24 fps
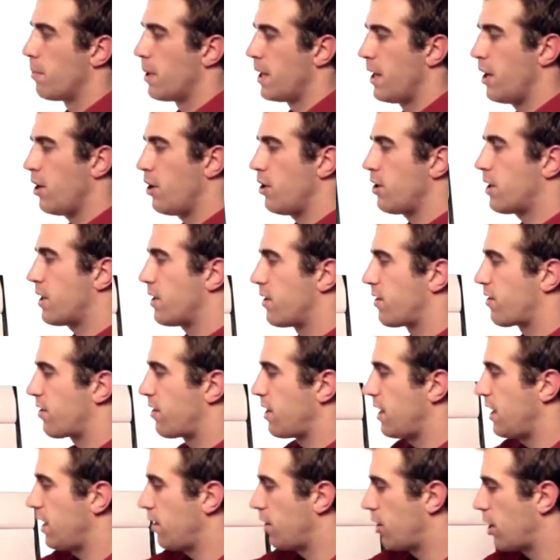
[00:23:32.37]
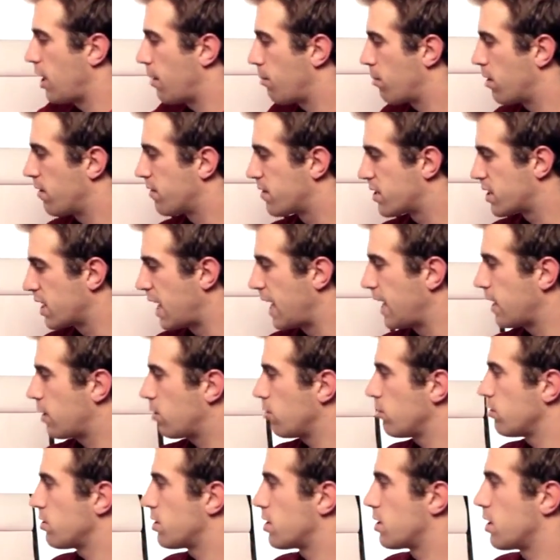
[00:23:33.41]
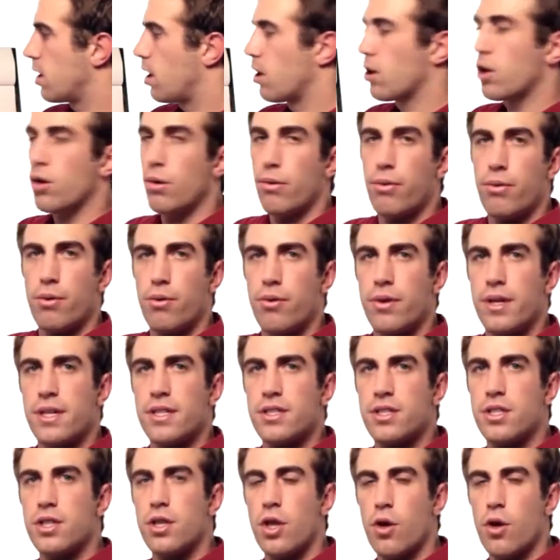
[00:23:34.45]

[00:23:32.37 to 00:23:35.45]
Here you can see the number of cycles. I'll go through this.